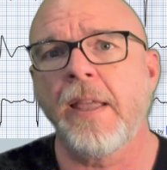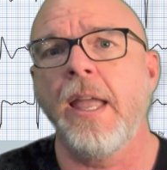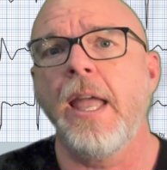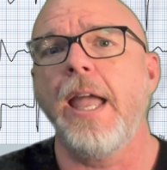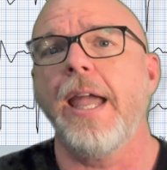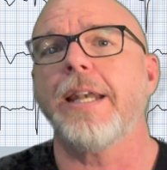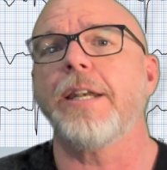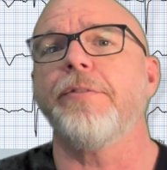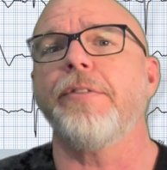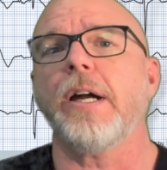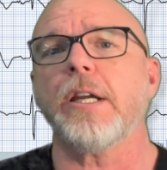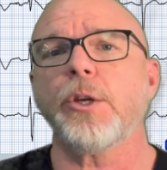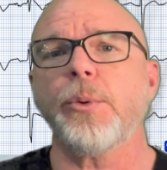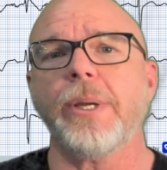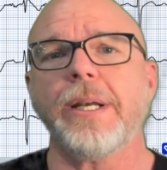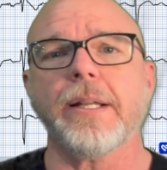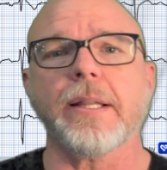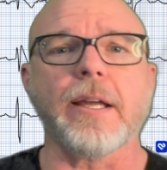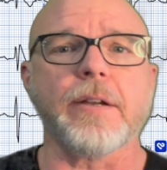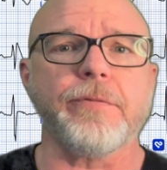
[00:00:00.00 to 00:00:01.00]
And
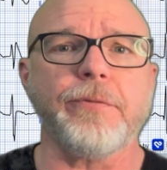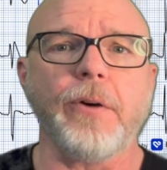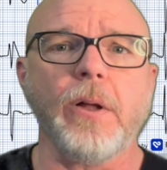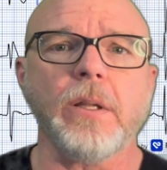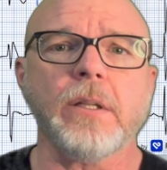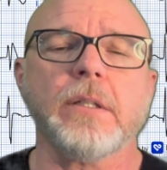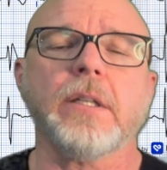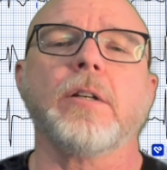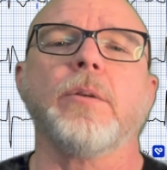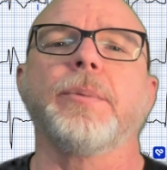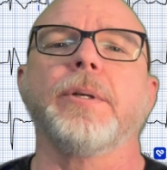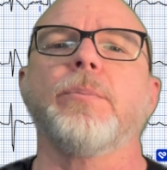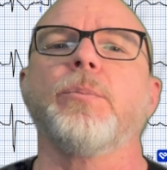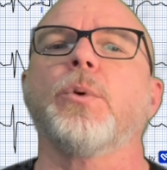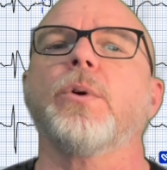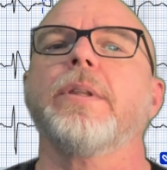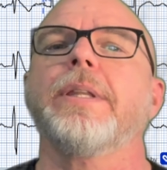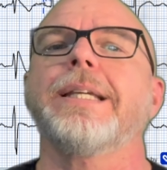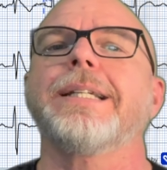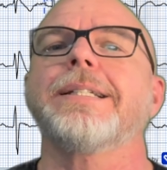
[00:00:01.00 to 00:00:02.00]
evaluating that fall a little bit
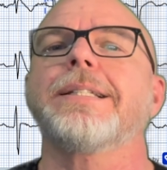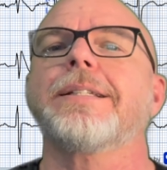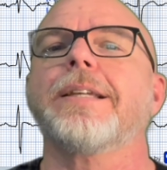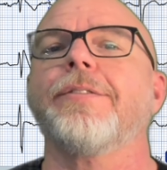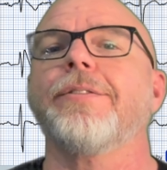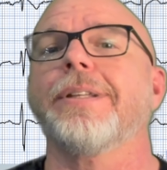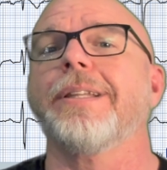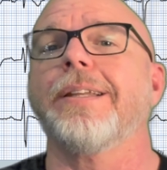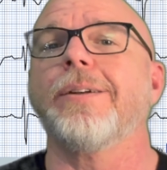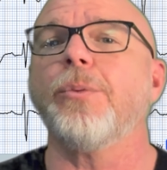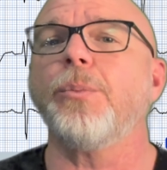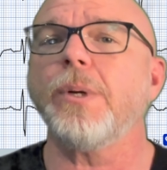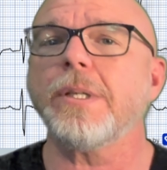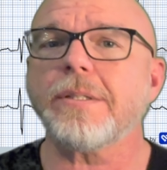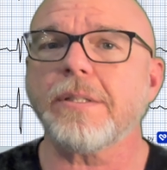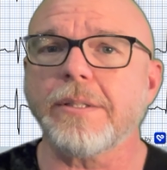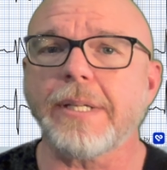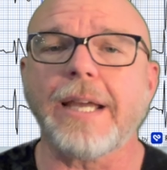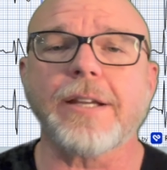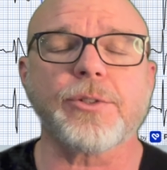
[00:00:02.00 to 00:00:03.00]
more, they discovered that it
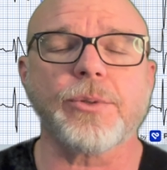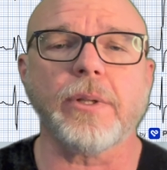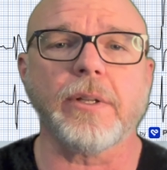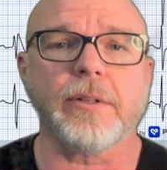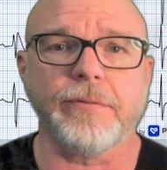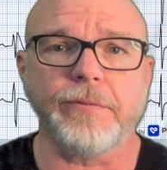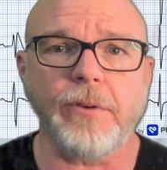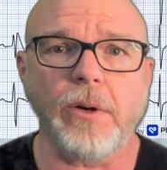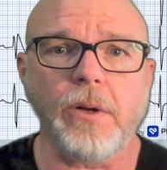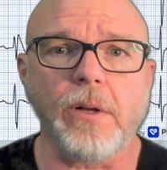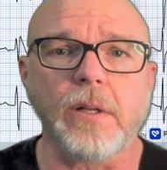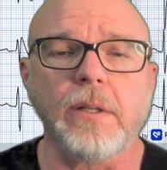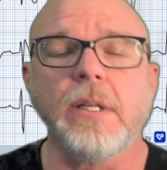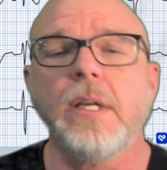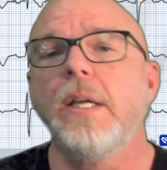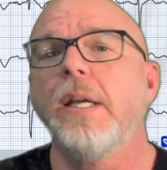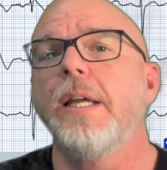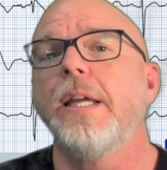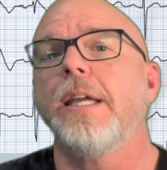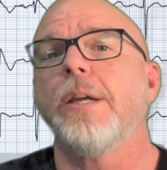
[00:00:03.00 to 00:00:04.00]
wasn't actually a fall.
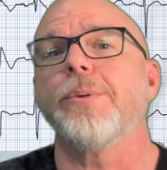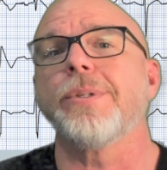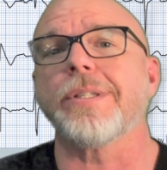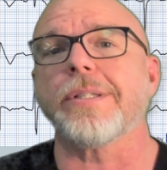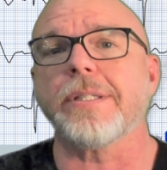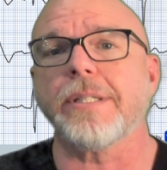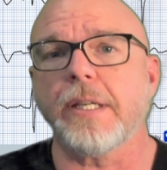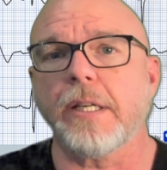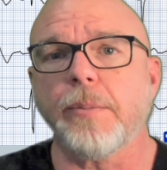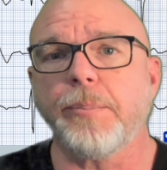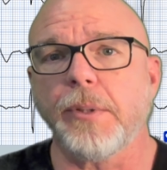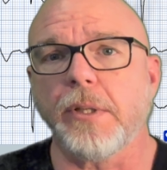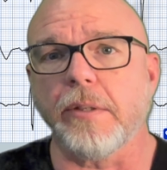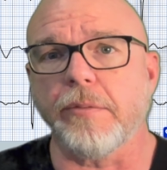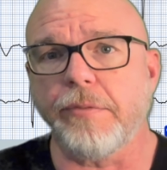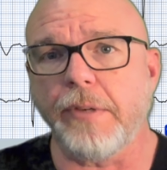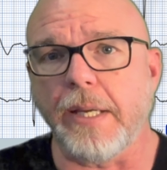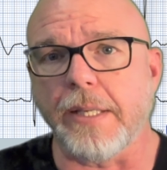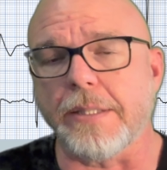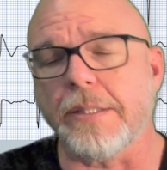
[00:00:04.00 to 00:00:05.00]
It was a syncopal
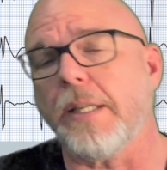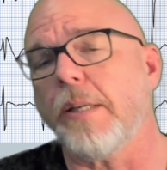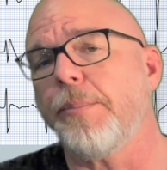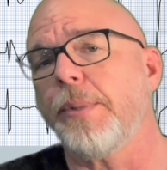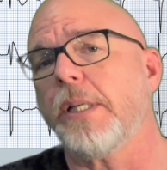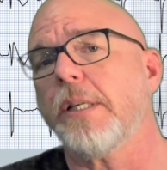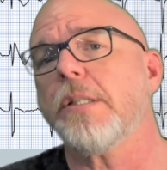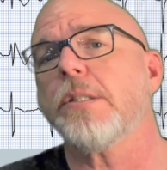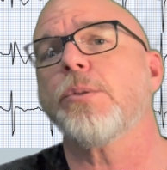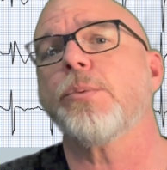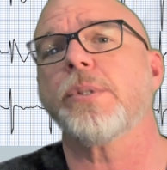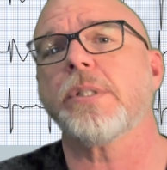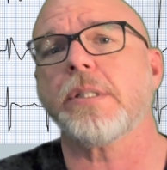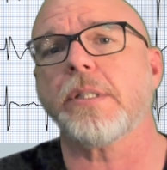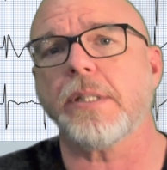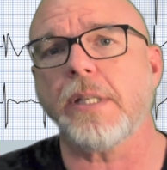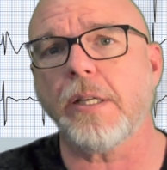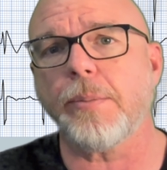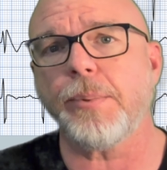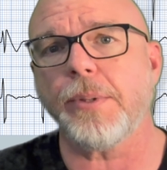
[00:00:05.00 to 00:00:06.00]
event. And because it was
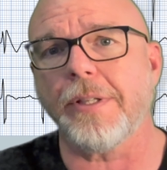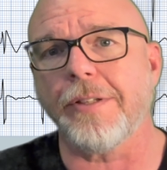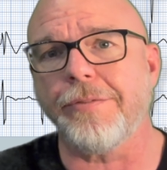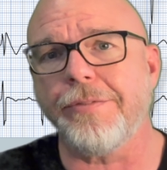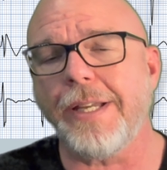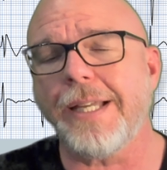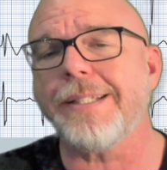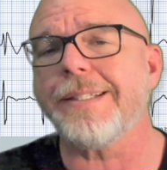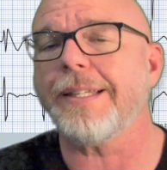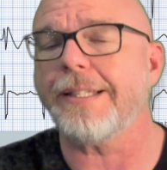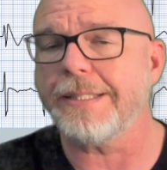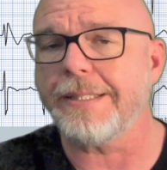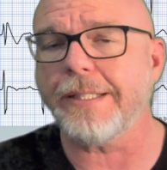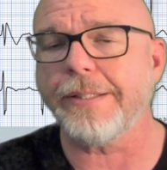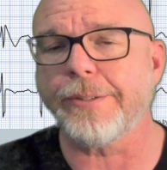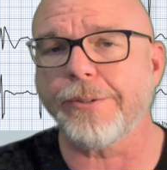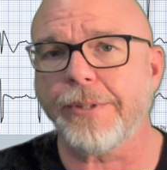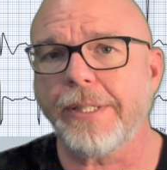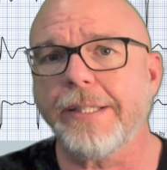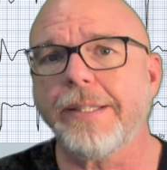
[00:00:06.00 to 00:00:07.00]
a syncopal event, they
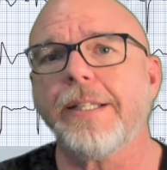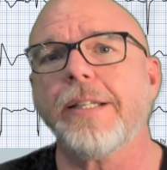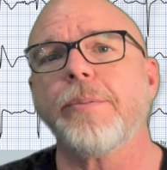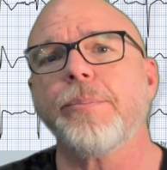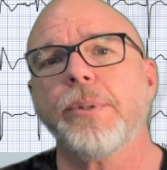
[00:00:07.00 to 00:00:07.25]
did the right thing and